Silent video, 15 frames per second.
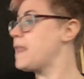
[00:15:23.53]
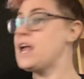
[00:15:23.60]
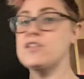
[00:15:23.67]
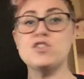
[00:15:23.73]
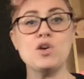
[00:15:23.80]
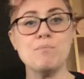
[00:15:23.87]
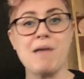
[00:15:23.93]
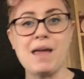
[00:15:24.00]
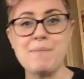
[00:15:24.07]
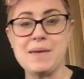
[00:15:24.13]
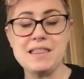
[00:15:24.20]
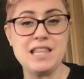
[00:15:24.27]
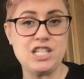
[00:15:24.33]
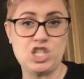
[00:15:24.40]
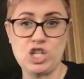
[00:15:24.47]
So maybe
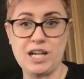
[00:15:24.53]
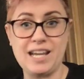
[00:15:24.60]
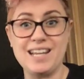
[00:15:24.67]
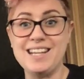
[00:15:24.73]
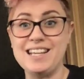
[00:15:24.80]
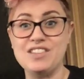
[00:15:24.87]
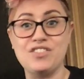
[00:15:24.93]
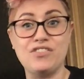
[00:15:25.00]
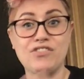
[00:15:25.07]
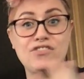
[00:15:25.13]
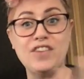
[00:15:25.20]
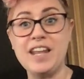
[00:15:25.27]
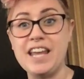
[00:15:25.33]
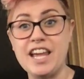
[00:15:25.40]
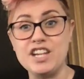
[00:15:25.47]
the chicken is
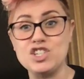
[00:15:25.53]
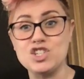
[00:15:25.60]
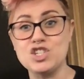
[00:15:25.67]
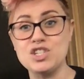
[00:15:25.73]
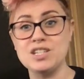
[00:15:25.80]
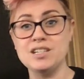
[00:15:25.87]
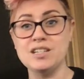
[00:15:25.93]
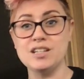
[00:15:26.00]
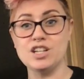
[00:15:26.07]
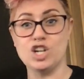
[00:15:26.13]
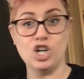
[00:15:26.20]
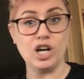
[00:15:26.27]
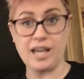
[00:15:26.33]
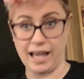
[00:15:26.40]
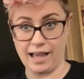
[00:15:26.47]
finished
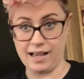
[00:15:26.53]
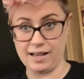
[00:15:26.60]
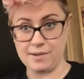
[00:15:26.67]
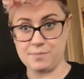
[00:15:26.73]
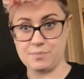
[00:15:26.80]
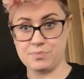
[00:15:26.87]
cooking,